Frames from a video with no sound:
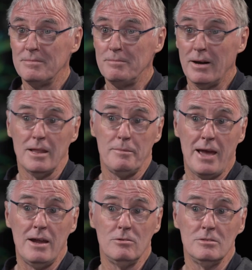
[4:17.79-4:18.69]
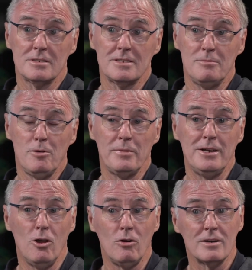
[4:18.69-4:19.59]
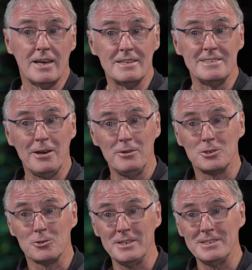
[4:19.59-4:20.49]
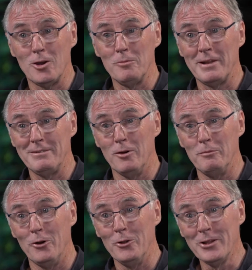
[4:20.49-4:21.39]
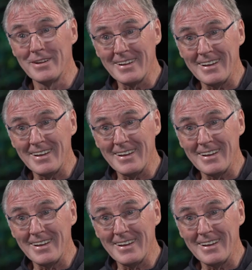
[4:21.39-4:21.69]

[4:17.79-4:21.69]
by their parents. They're probably not kicked out in the street to go and play football,